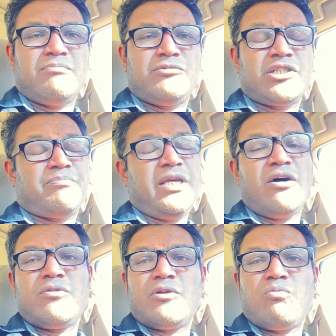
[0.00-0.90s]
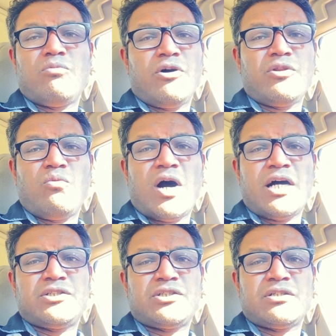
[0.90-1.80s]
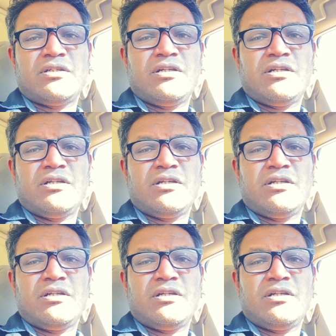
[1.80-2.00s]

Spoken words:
just be on the watch,